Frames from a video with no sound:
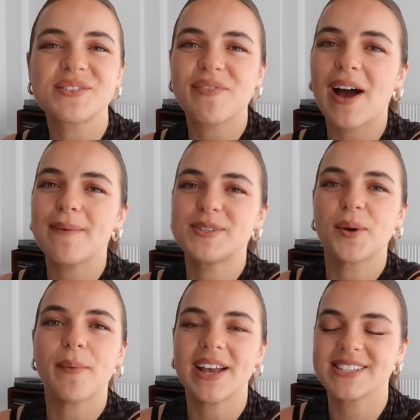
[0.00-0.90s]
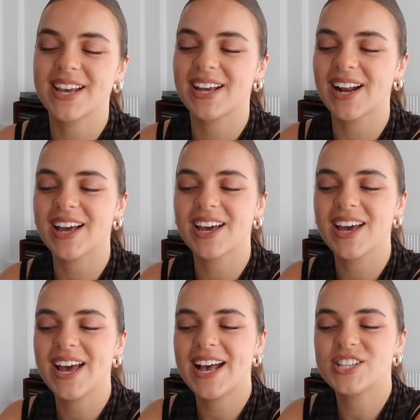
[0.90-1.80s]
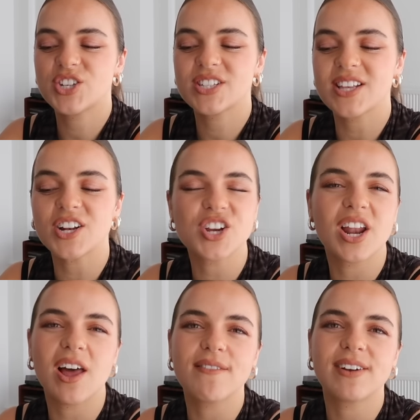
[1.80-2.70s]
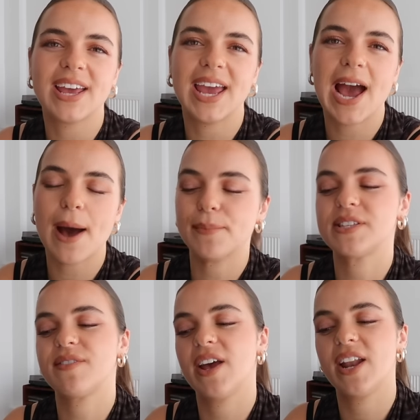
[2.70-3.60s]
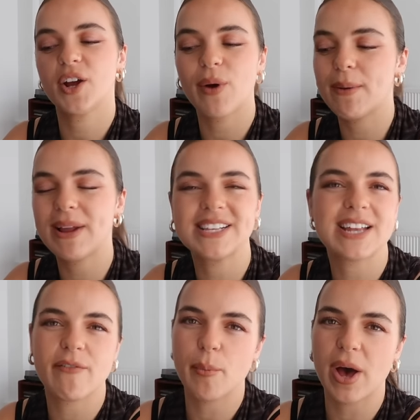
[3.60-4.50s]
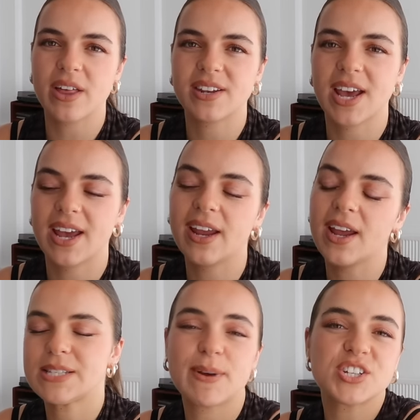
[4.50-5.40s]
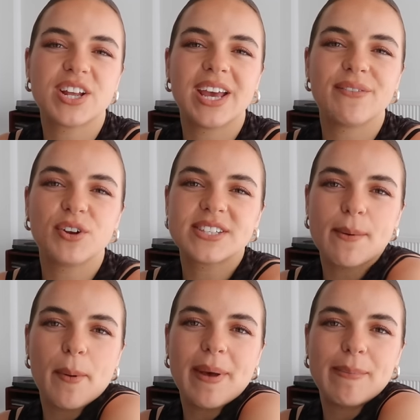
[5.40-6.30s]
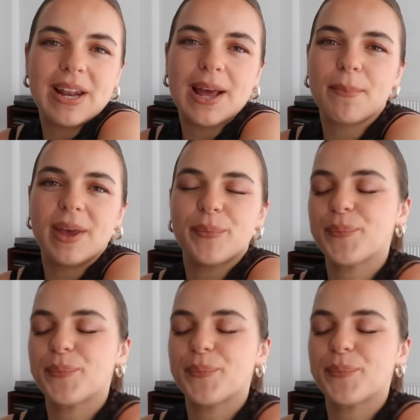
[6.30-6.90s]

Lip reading: The vibes are amazing. Like it's just such a lovely atmosphere and a great place to have a birthday. Especially if you're a summer baby like me.